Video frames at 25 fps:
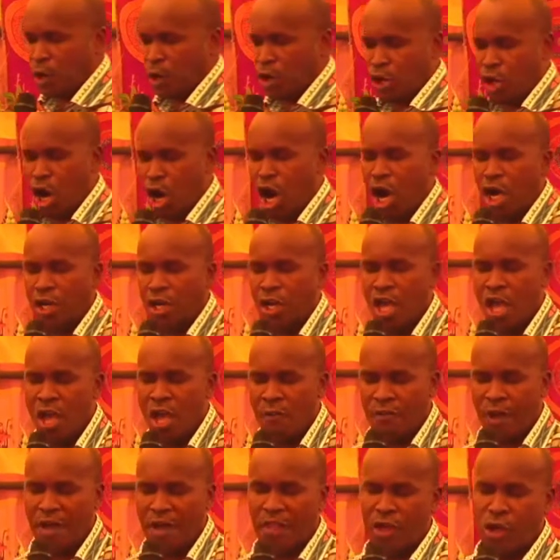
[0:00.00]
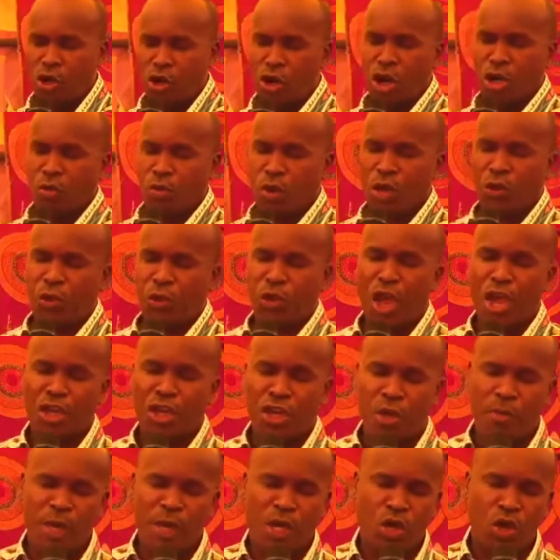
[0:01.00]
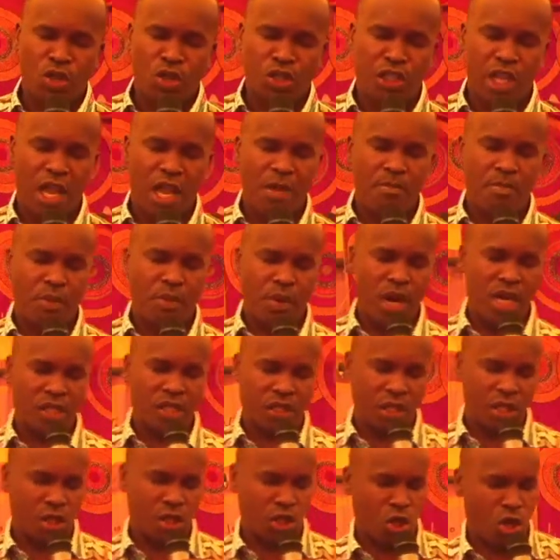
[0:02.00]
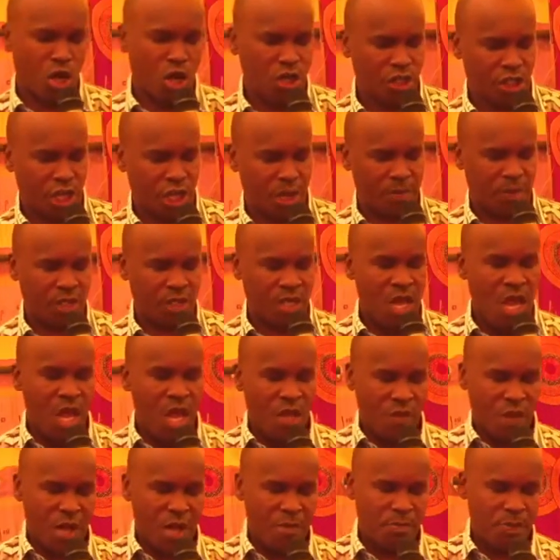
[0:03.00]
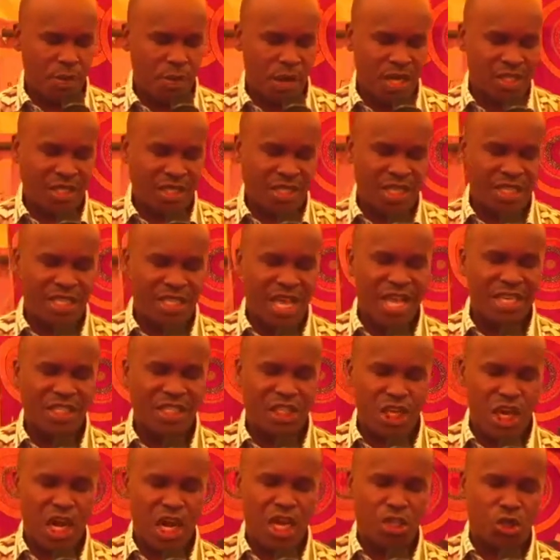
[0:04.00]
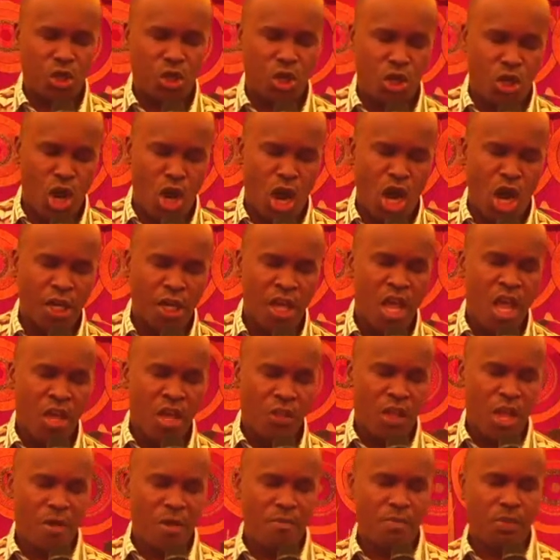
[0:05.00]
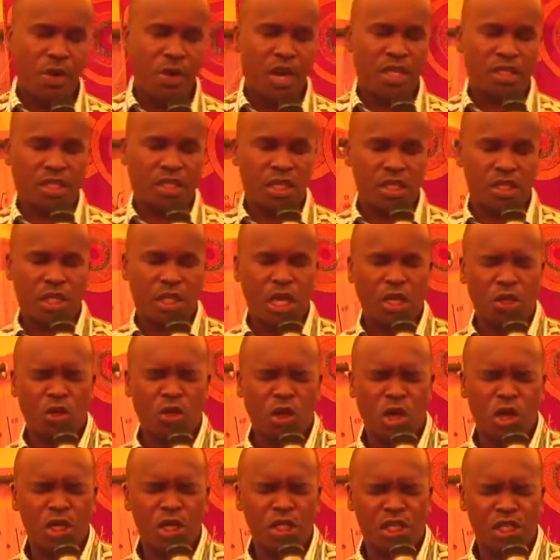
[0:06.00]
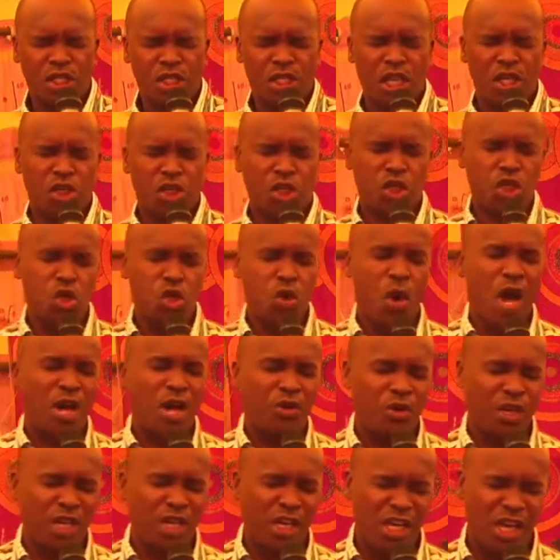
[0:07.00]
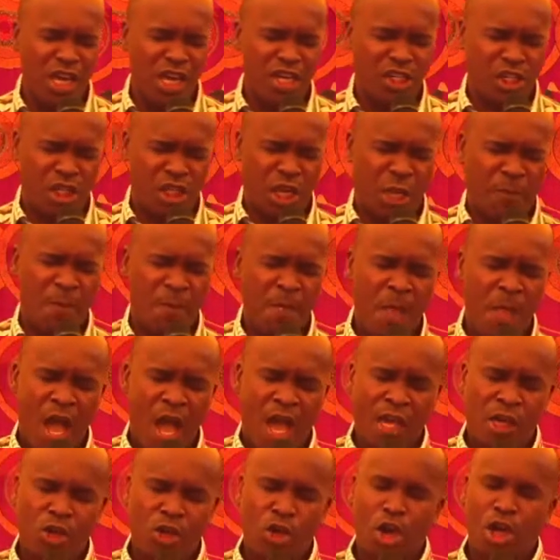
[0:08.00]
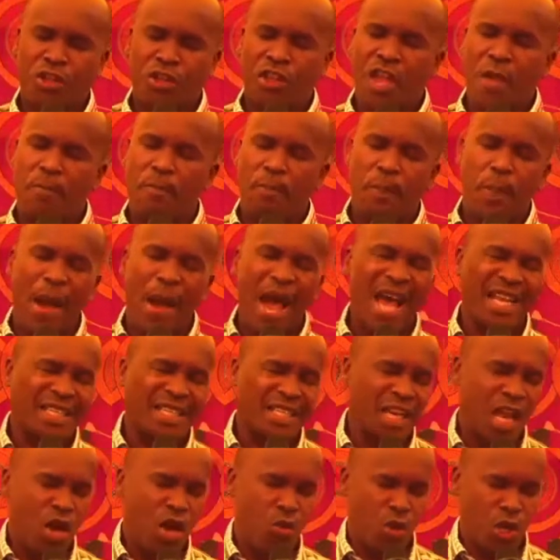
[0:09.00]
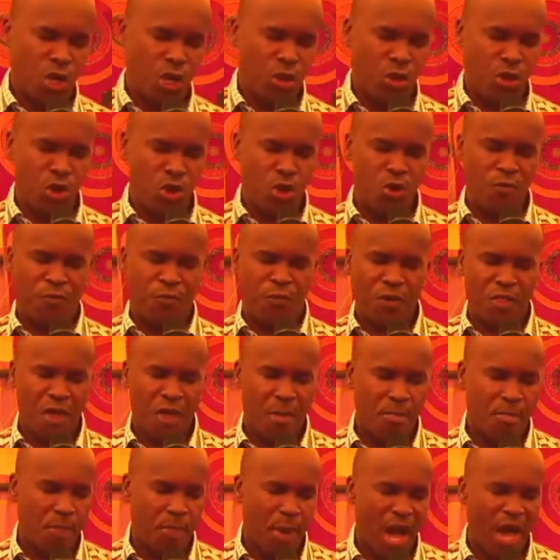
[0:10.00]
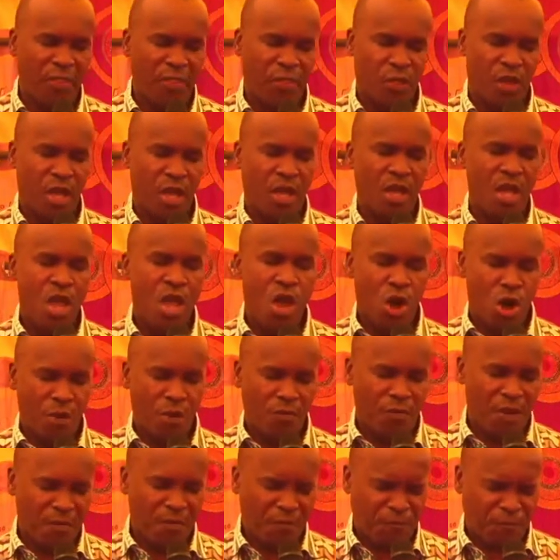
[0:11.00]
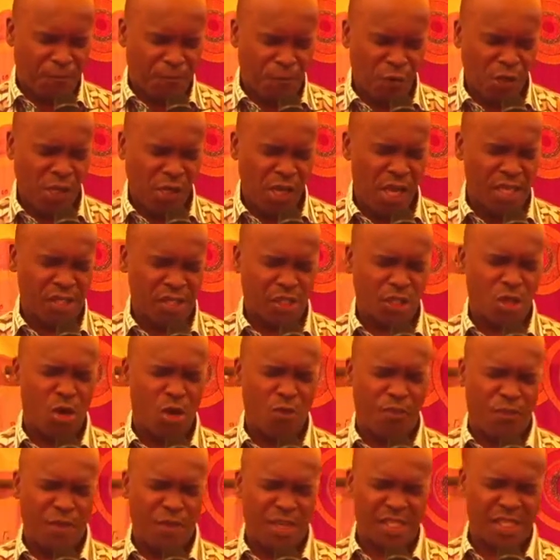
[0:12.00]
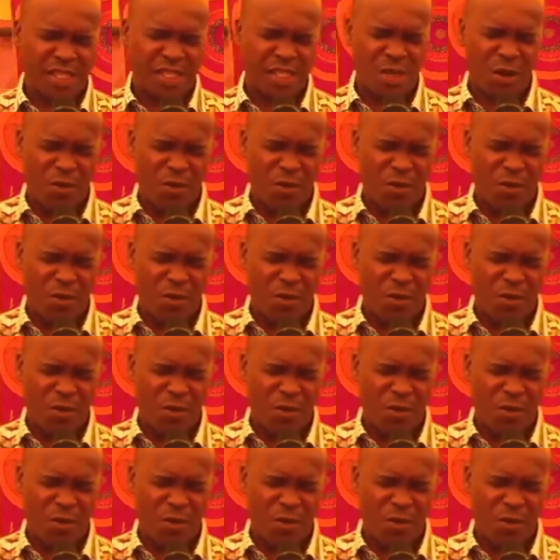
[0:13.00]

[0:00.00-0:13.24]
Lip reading: God. Father, Lord, we thank you because they embrace these concepts, they embrace these ideas, oh God, they embrace these technologies that you are releasing, and Lord, they partner with you for the birthing of the fullness of this